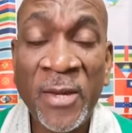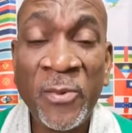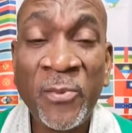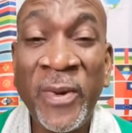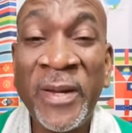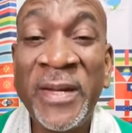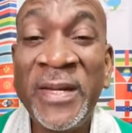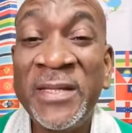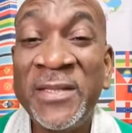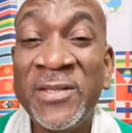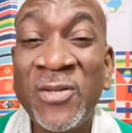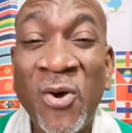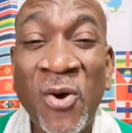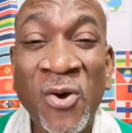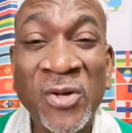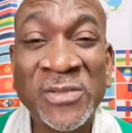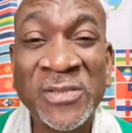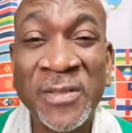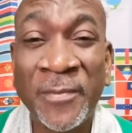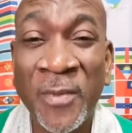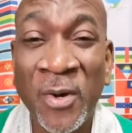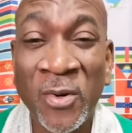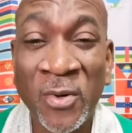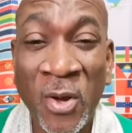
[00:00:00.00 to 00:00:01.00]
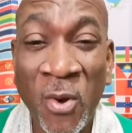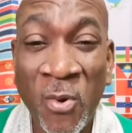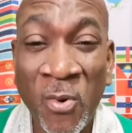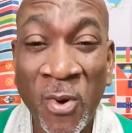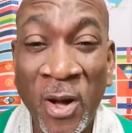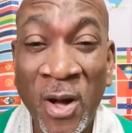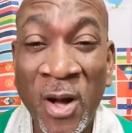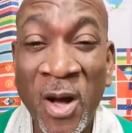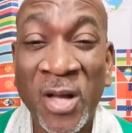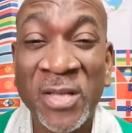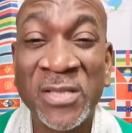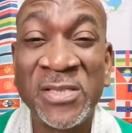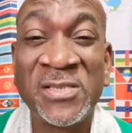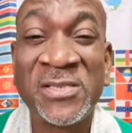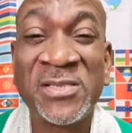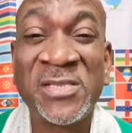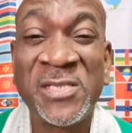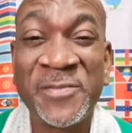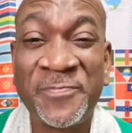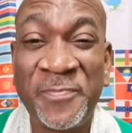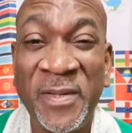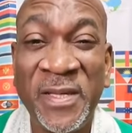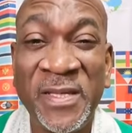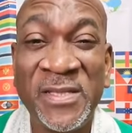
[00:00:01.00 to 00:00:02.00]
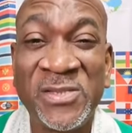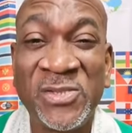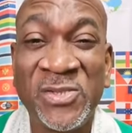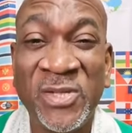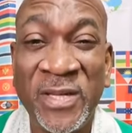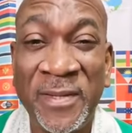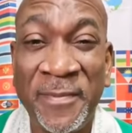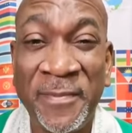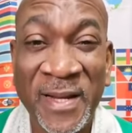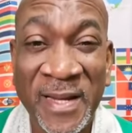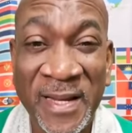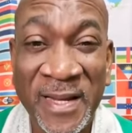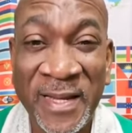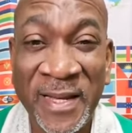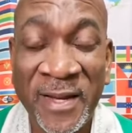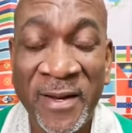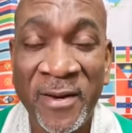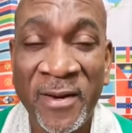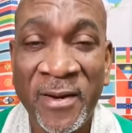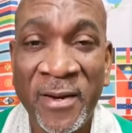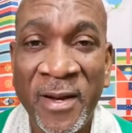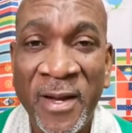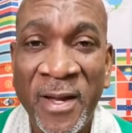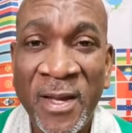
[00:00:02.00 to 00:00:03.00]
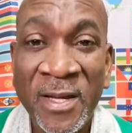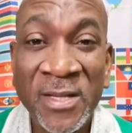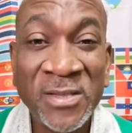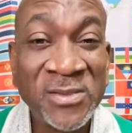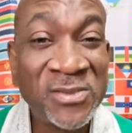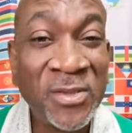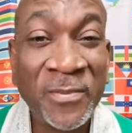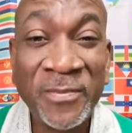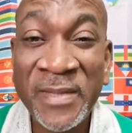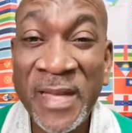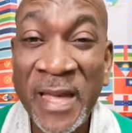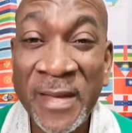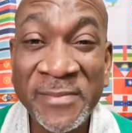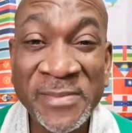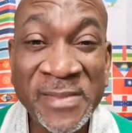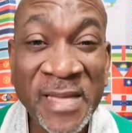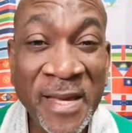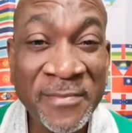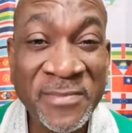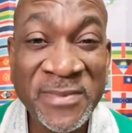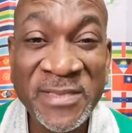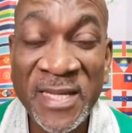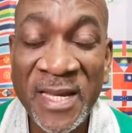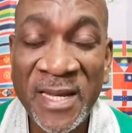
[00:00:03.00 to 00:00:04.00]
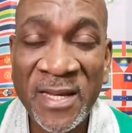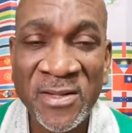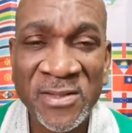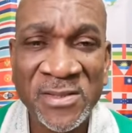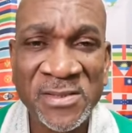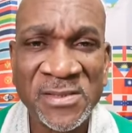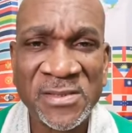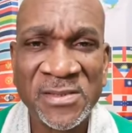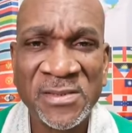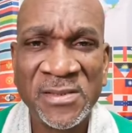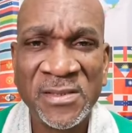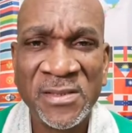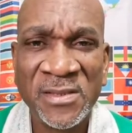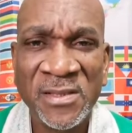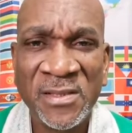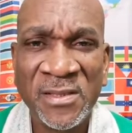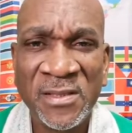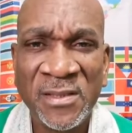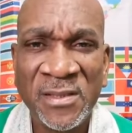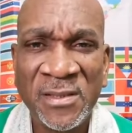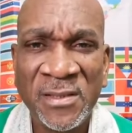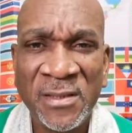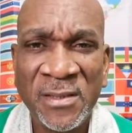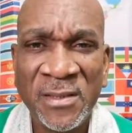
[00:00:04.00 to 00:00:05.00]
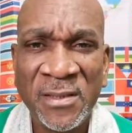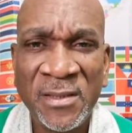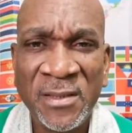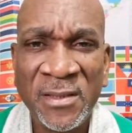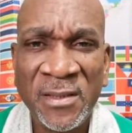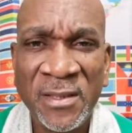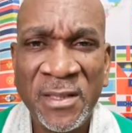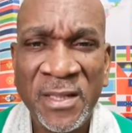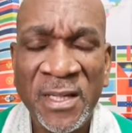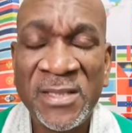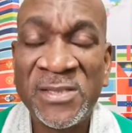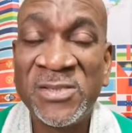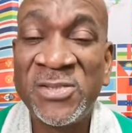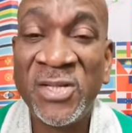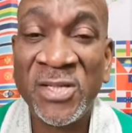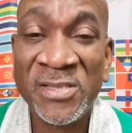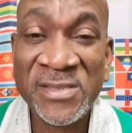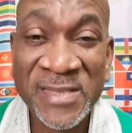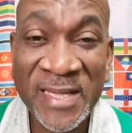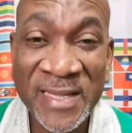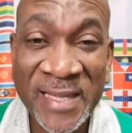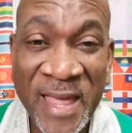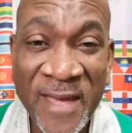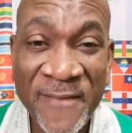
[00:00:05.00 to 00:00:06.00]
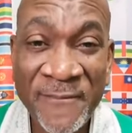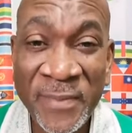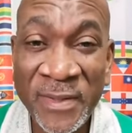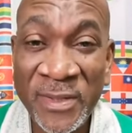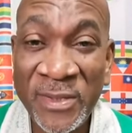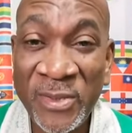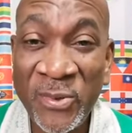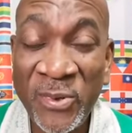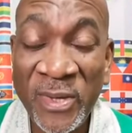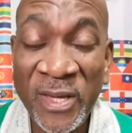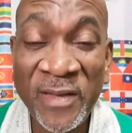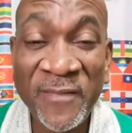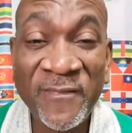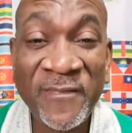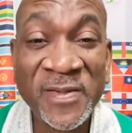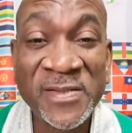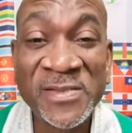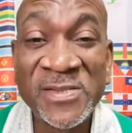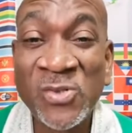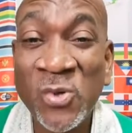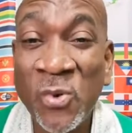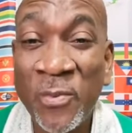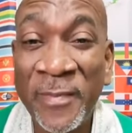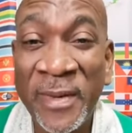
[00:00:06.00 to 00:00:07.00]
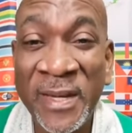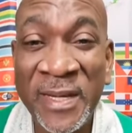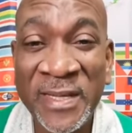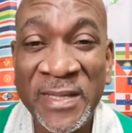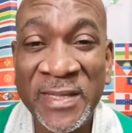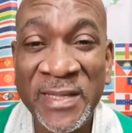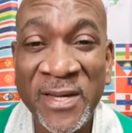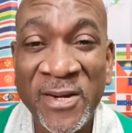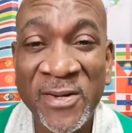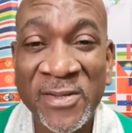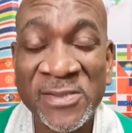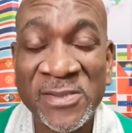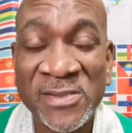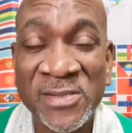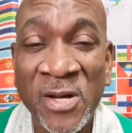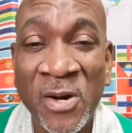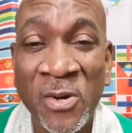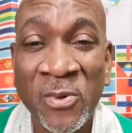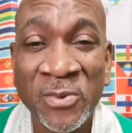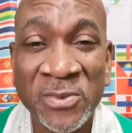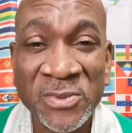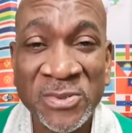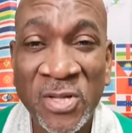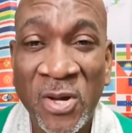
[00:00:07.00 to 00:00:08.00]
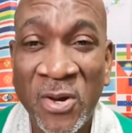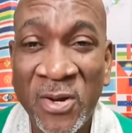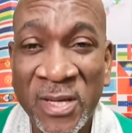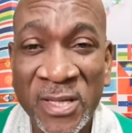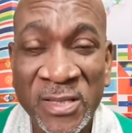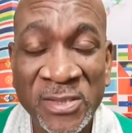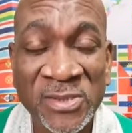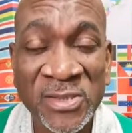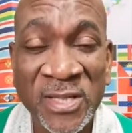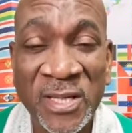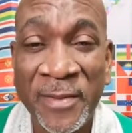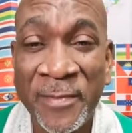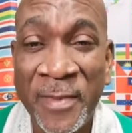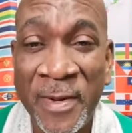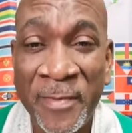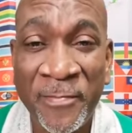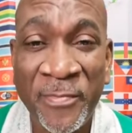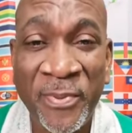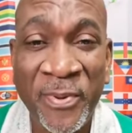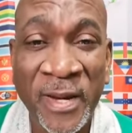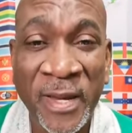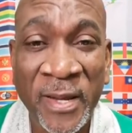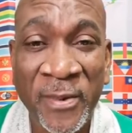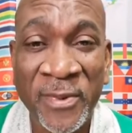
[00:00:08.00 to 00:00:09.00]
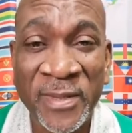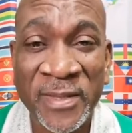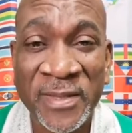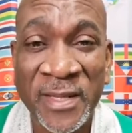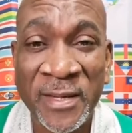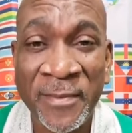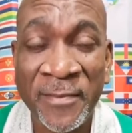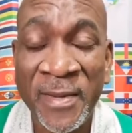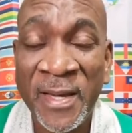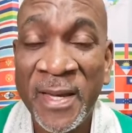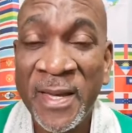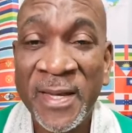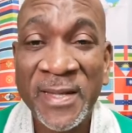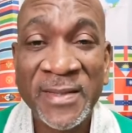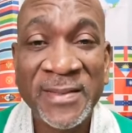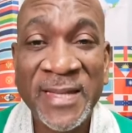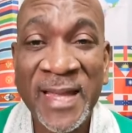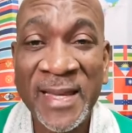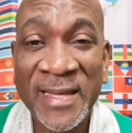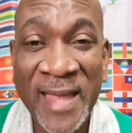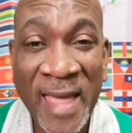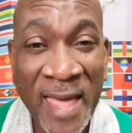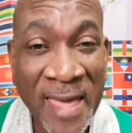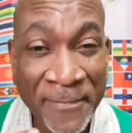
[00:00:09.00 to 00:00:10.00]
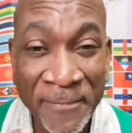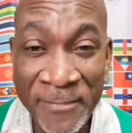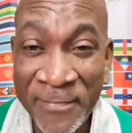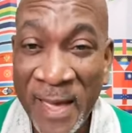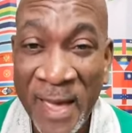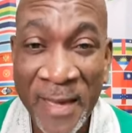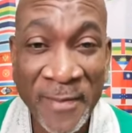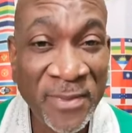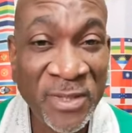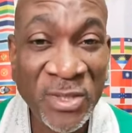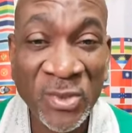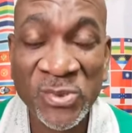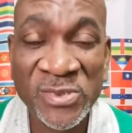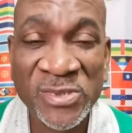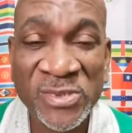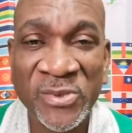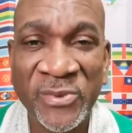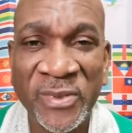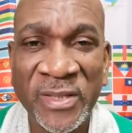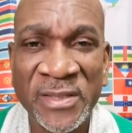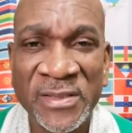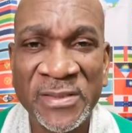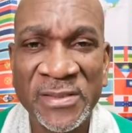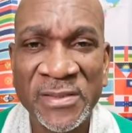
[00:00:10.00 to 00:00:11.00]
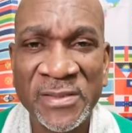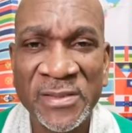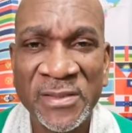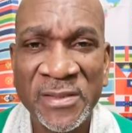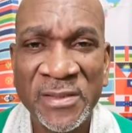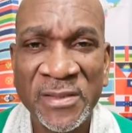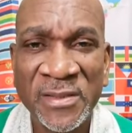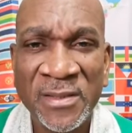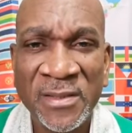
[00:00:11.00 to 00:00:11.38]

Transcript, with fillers: And when he talks about how God speaks to him clear, sometimes I'm jealous. It's just that I've been doing it for so many years now, talking to him and praying with him, that I'm, I'm used to it.